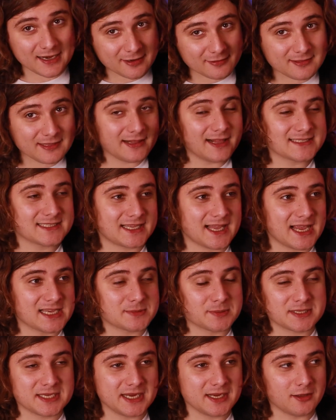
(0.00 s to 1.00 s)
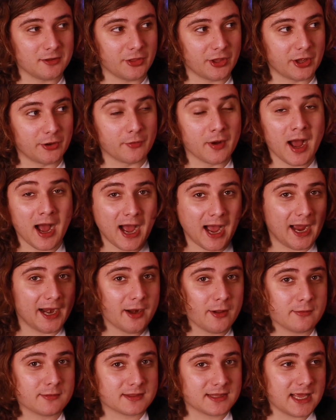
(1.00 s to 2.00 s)
I don't think that's the case with Tingle though. I
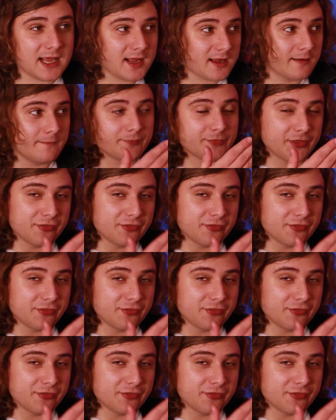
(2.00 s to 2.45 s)
don't think